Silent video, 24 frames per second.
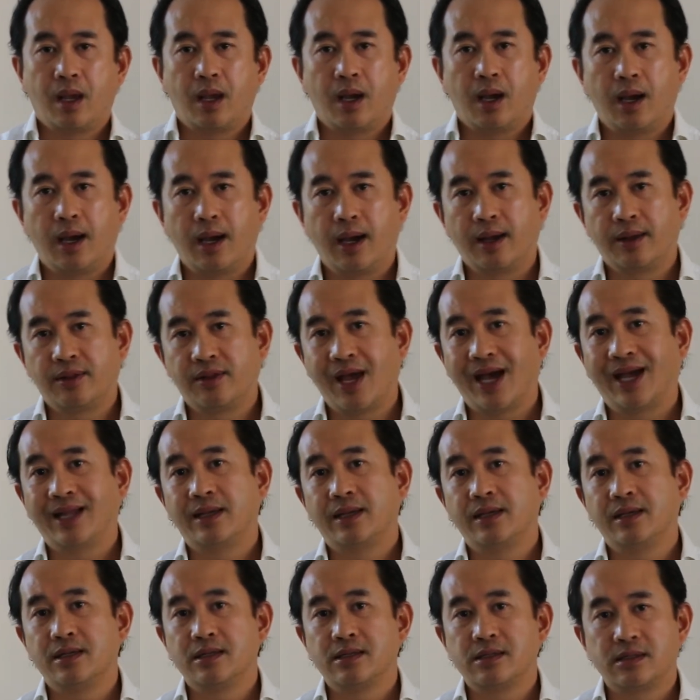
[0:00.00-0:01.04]
That
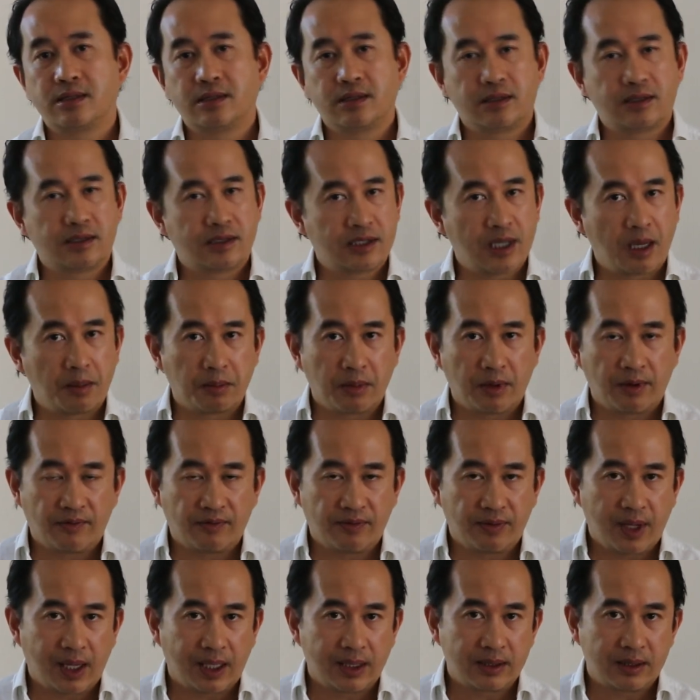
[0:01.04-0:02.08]
is
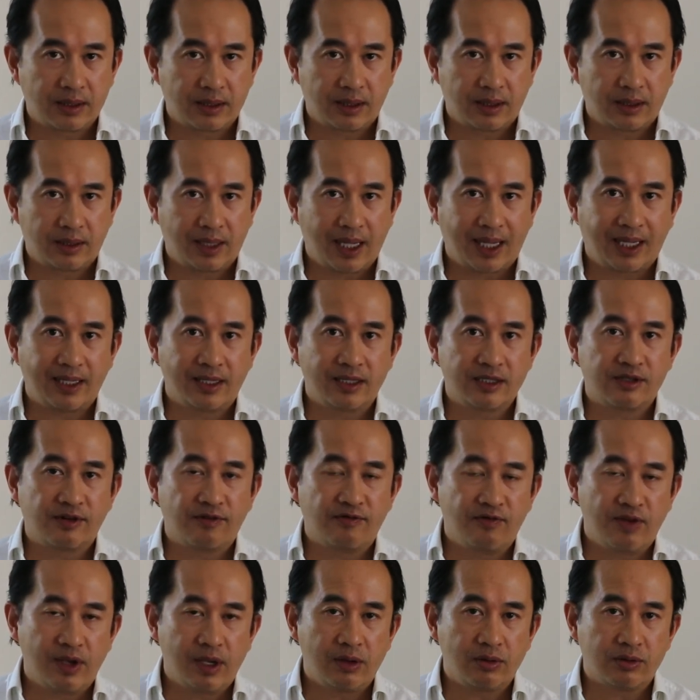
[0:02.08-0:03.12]
the
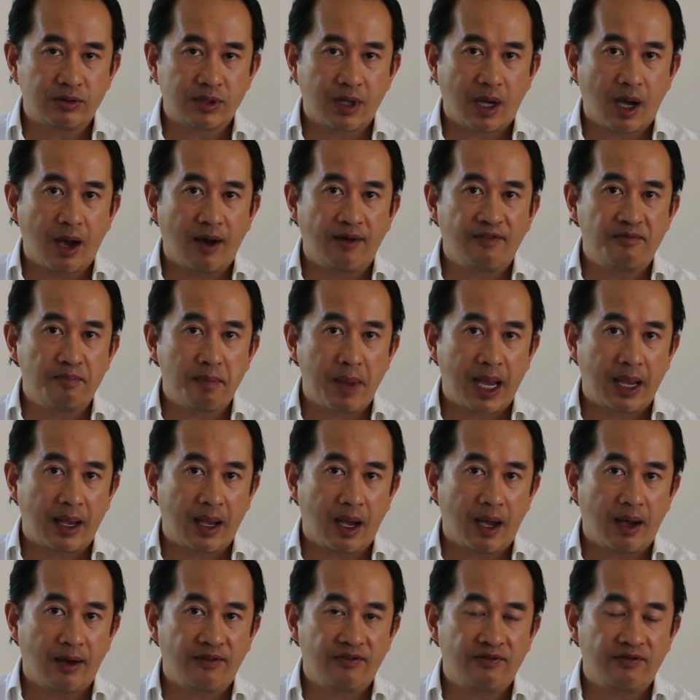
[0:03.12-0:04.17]
views of
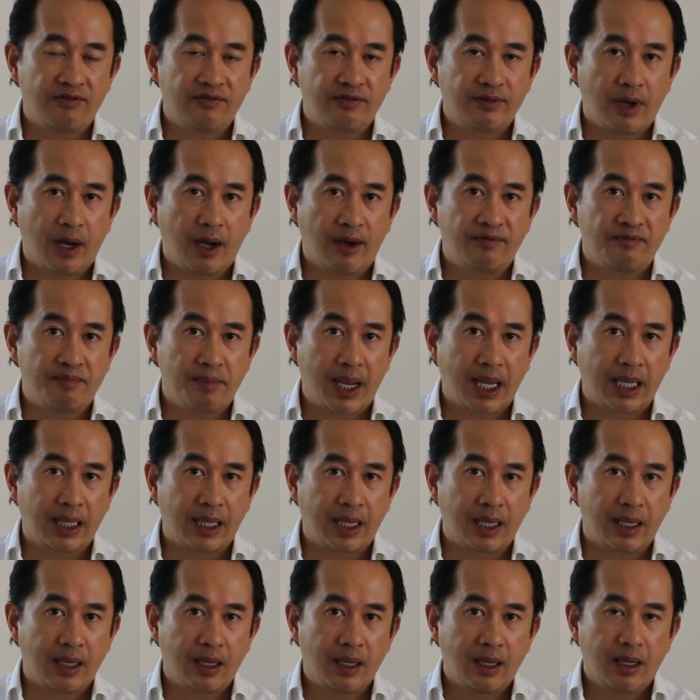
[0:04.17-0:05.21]

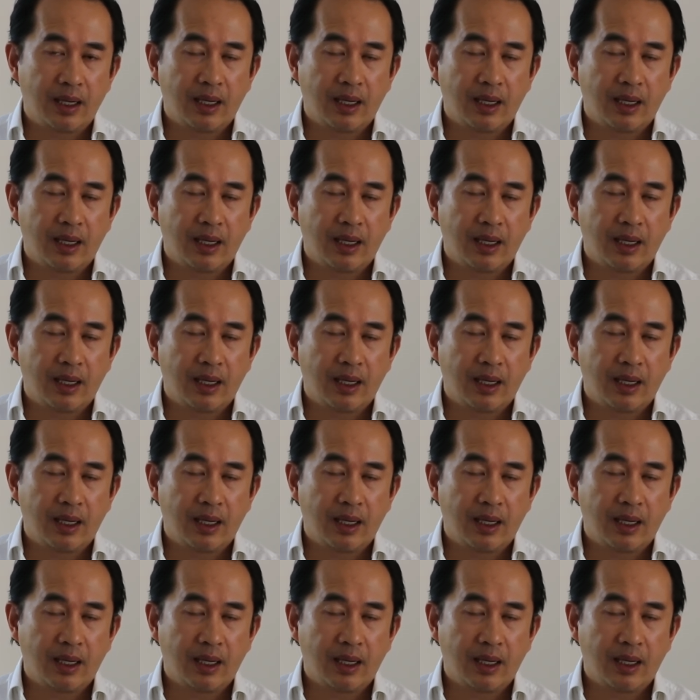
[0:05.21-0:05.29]
many.